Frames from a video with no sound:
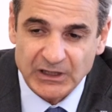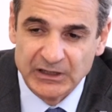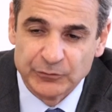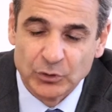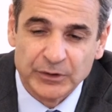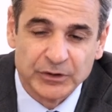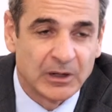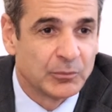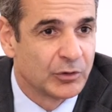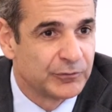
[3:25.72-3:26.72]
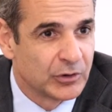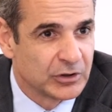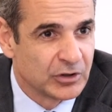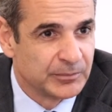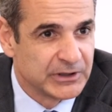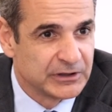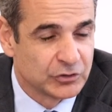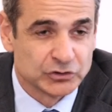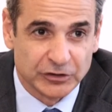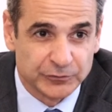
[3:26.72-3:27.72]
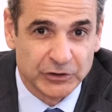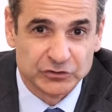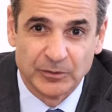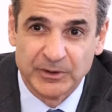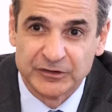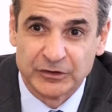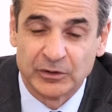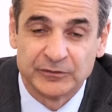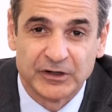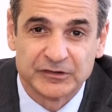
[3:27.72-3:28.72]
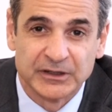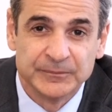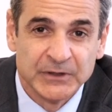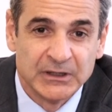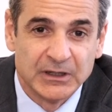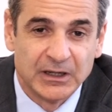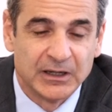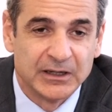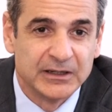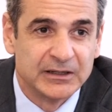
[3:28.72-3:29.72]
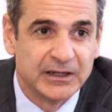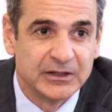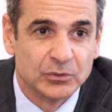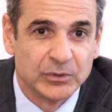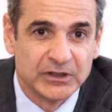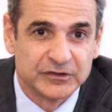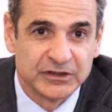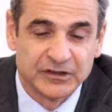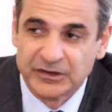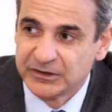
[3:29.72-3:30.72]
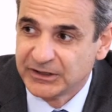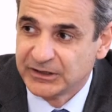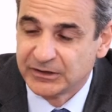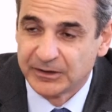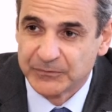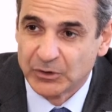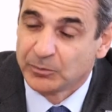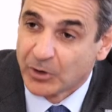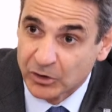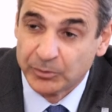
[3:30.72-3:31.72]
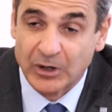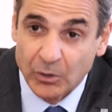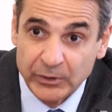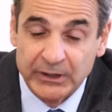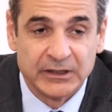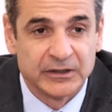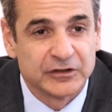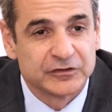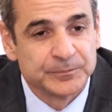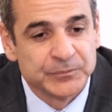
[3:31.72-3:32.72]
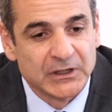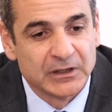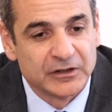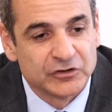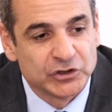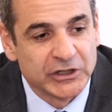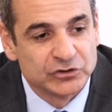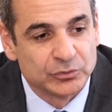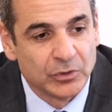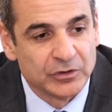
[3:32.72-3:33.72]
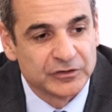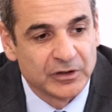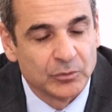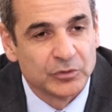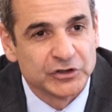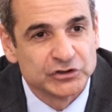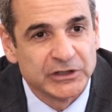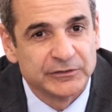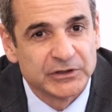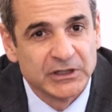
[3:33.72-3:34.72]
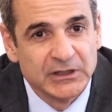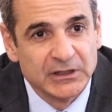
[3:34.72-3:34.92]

If you look at the number of foreign companies, not just French companies, that are investing uh, in, in Greece, it is indeed um, remarkable how quickly this, this change was, uh, was achieved.